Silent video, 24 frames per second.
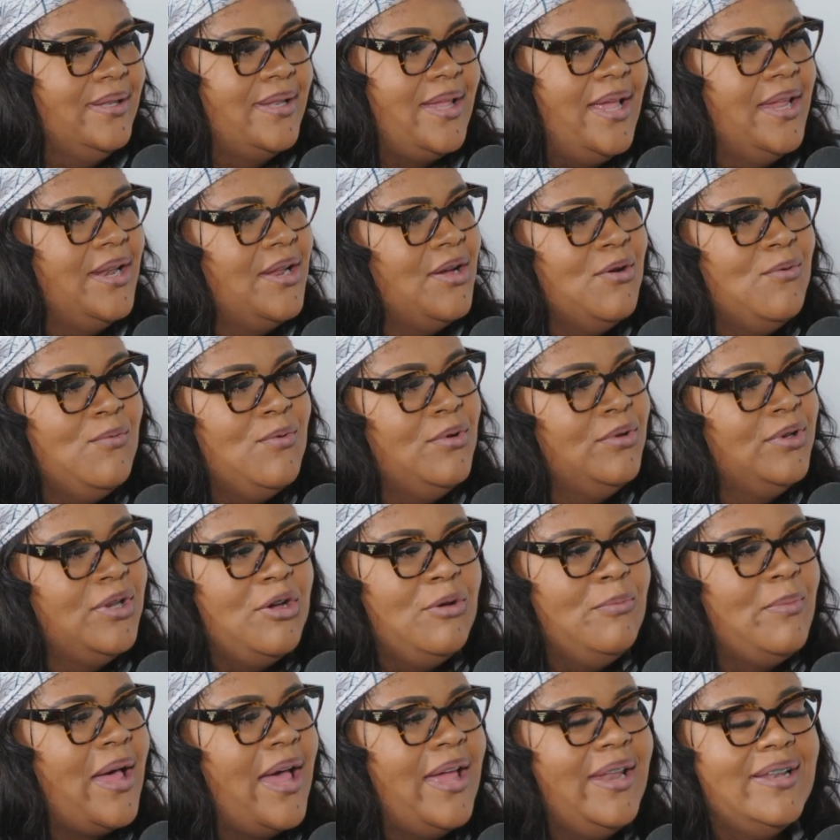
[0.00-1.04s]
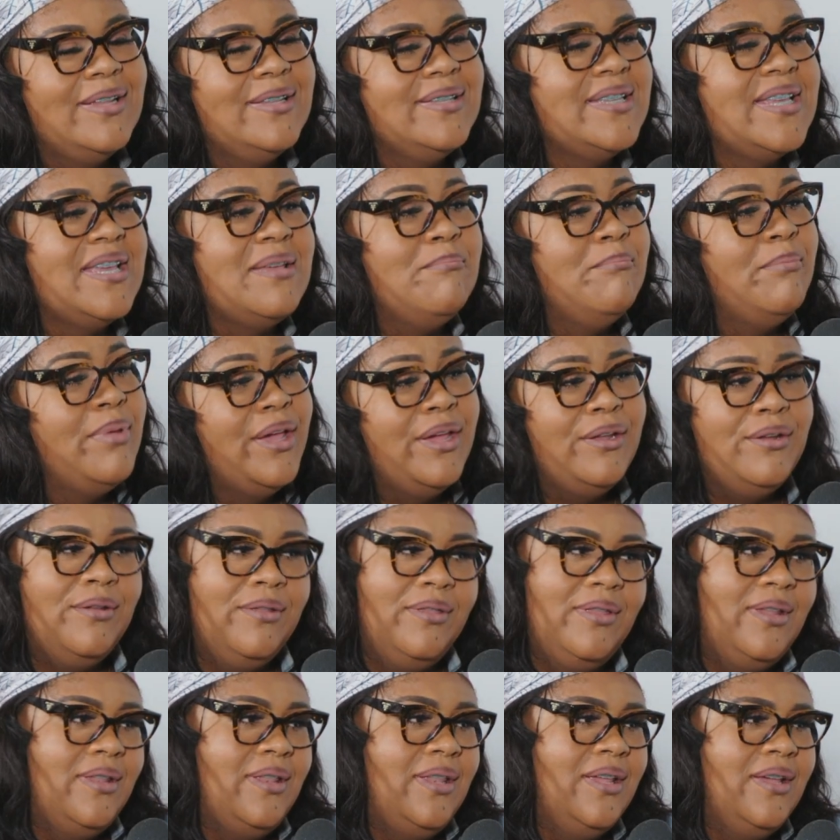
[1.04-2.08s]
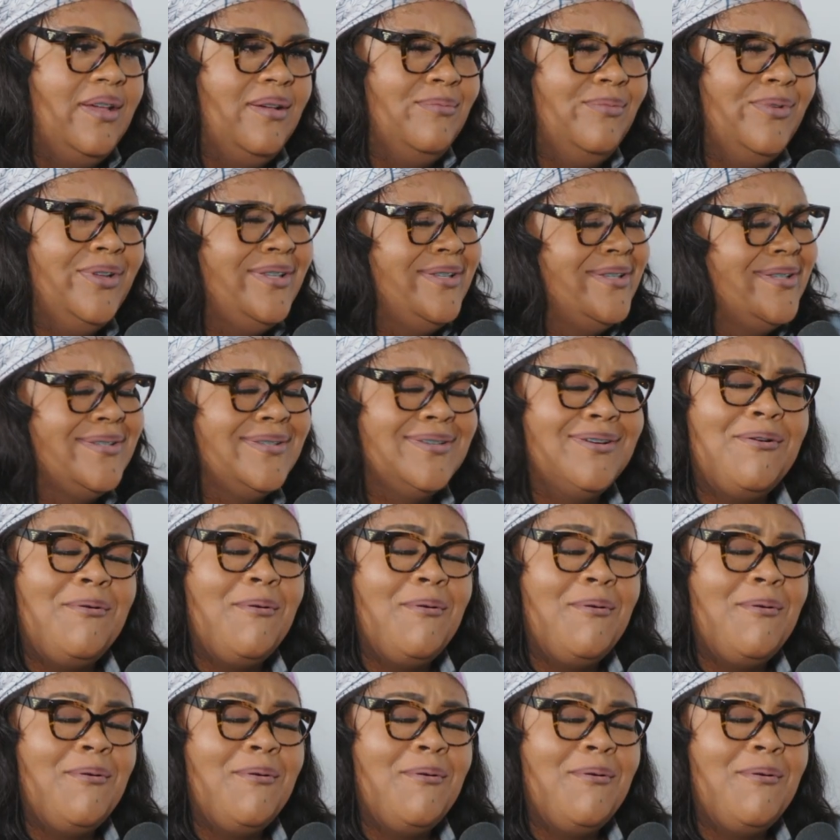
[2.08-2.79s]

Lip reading: They don't want nobody to seem better than them, which is crazy.